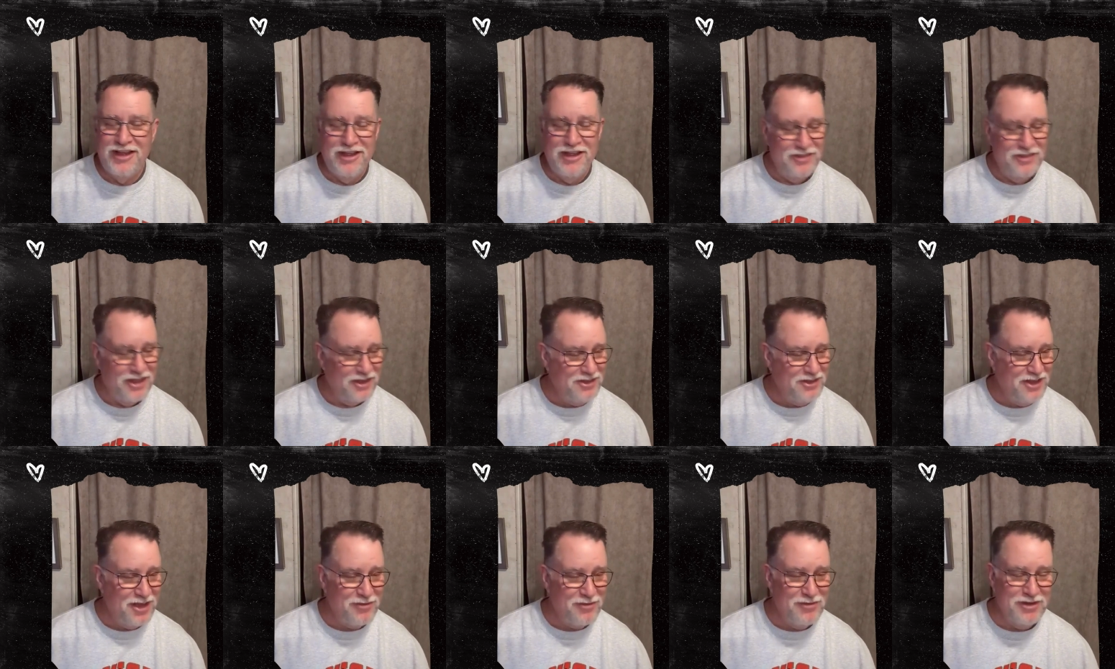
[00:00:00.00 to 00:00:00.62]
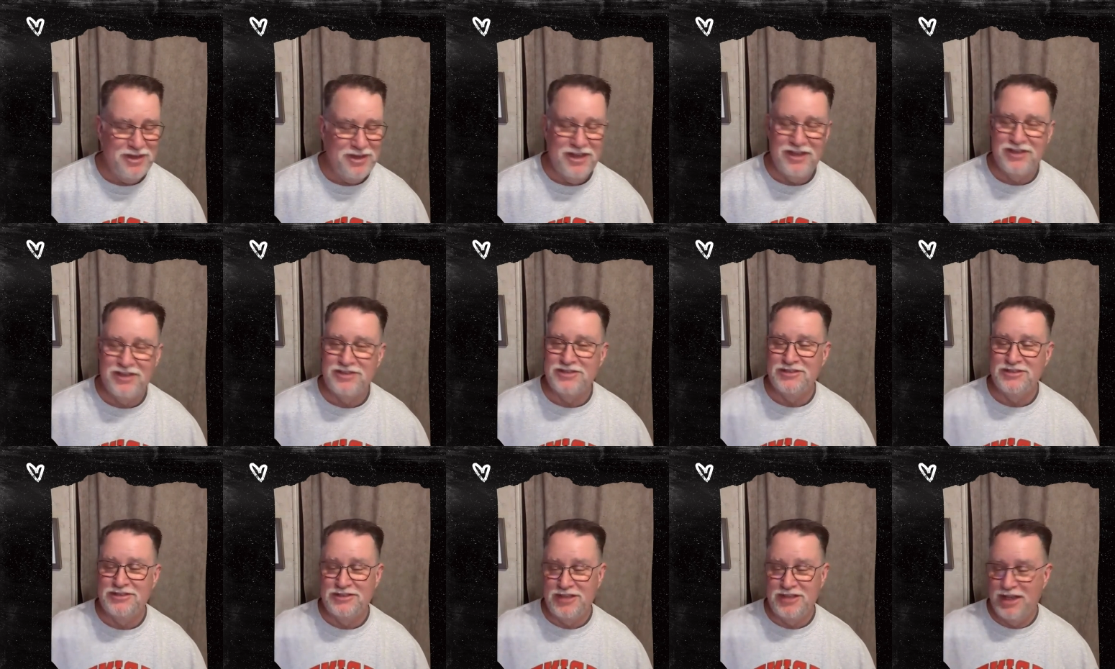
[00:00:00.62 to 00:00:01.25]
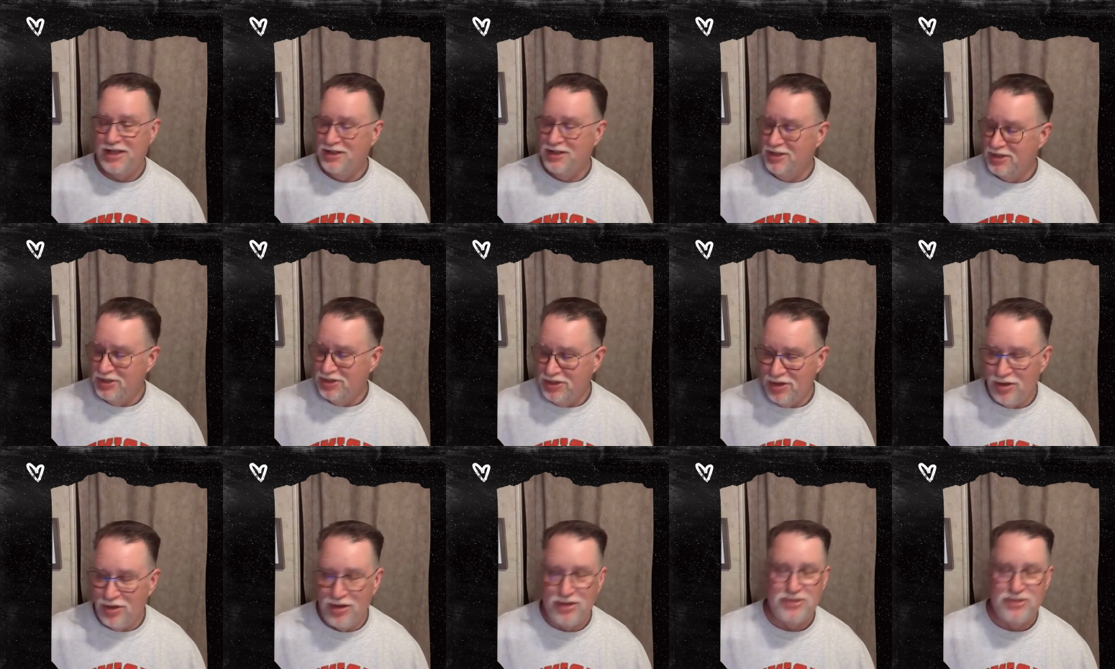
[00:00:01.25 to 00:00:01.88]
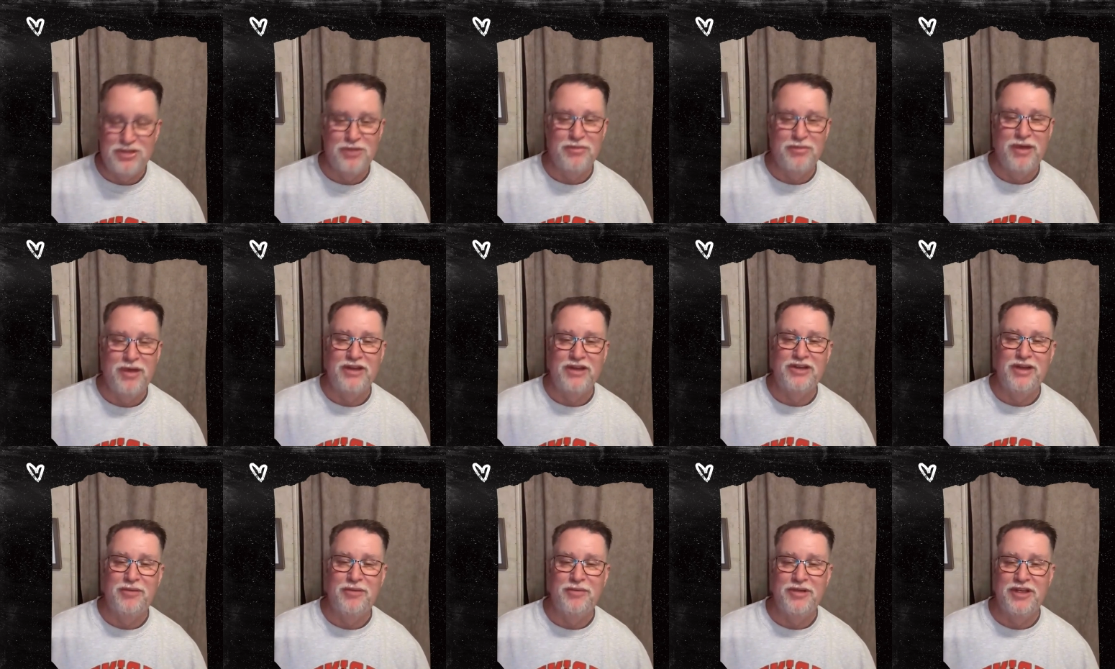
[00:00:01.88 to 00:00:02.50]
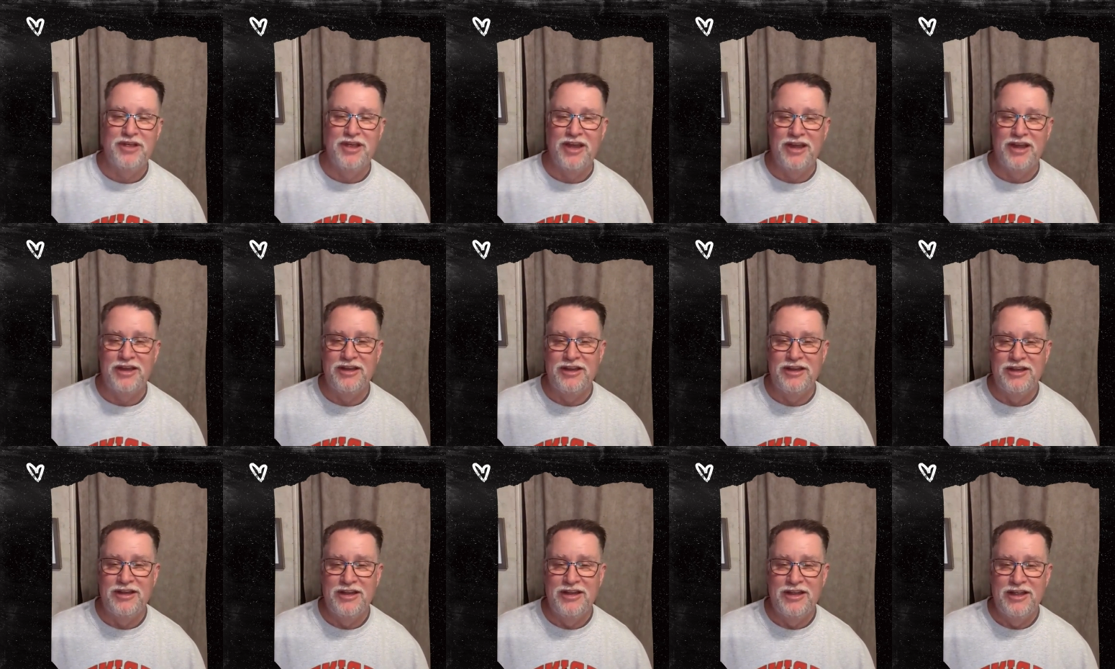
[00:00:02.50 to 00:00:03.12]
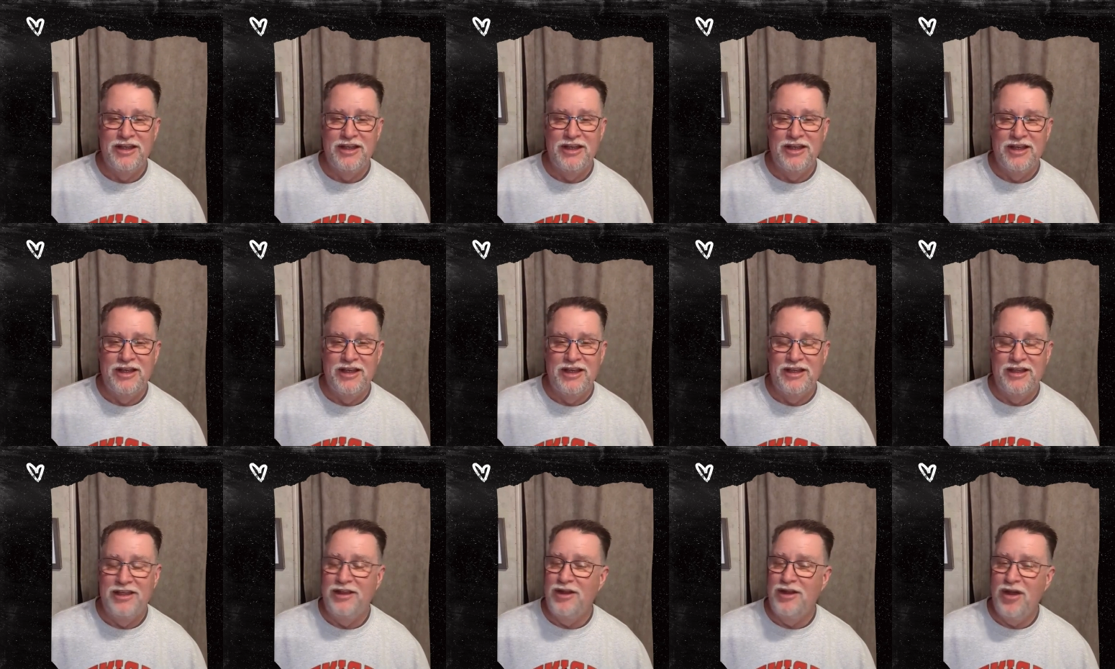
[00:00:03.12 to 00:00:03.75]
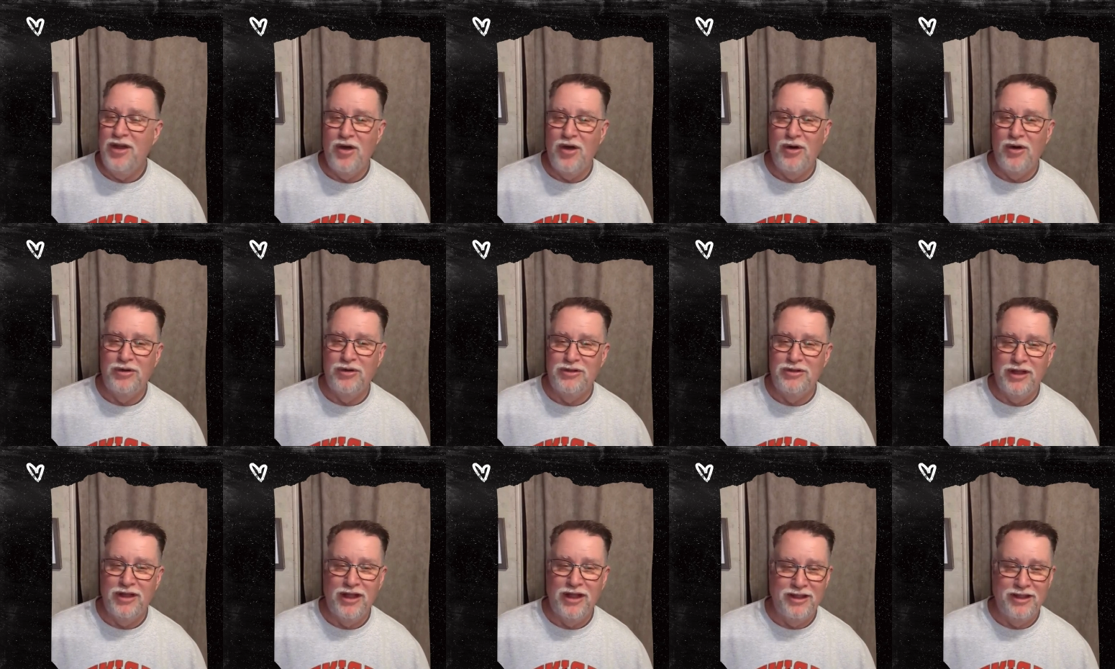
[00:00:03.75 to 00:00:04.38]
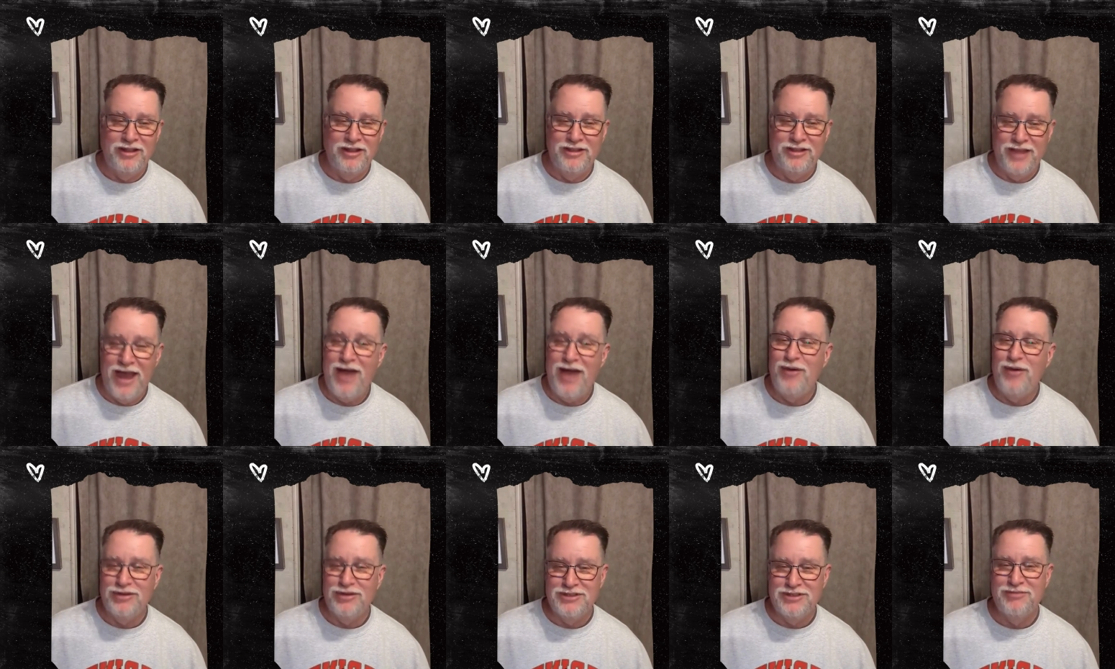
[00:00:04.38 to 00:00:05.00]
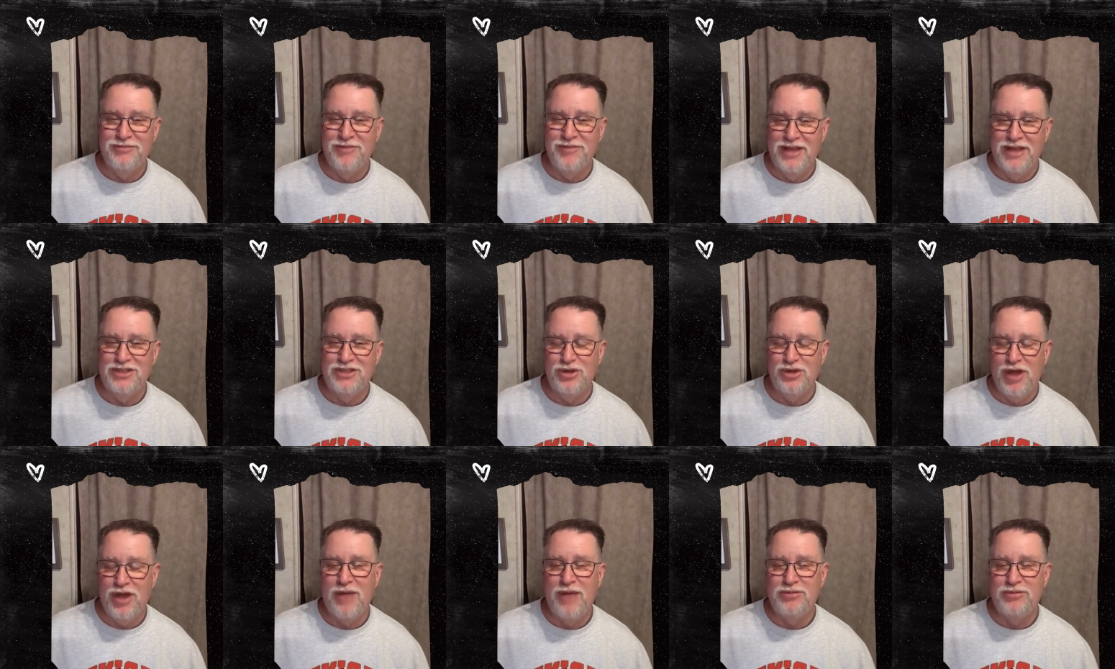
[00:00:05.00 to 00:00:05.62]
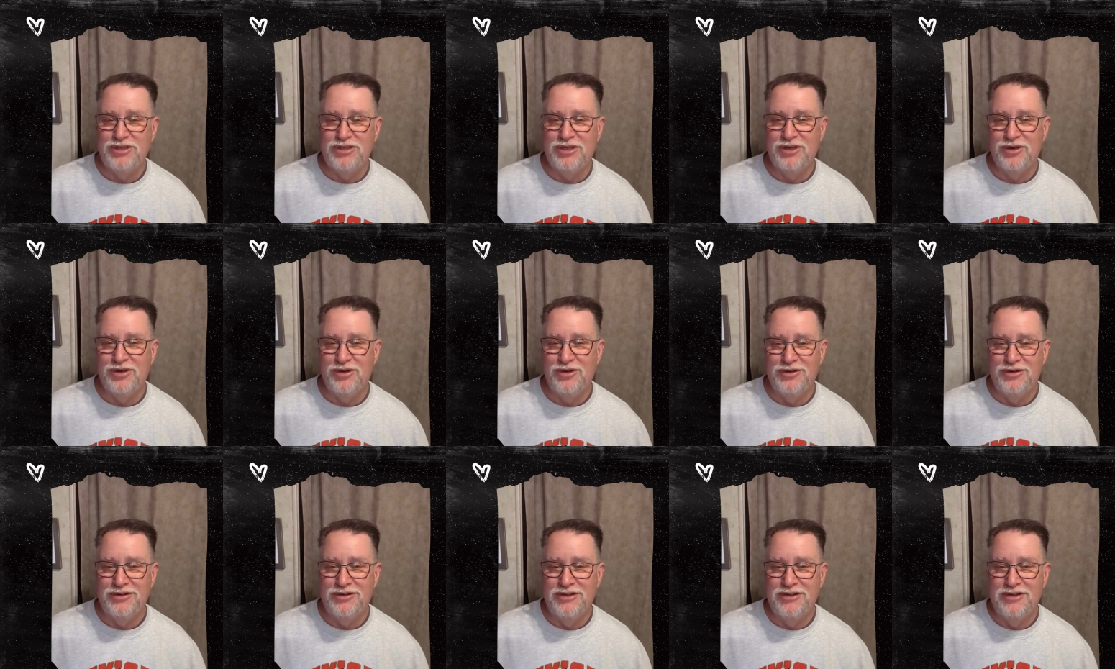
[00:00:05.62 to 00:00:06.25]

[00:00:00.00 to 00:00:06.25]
They'd come and get us and say, the toilets are backed up again. You know, uh, that was a major obstacle.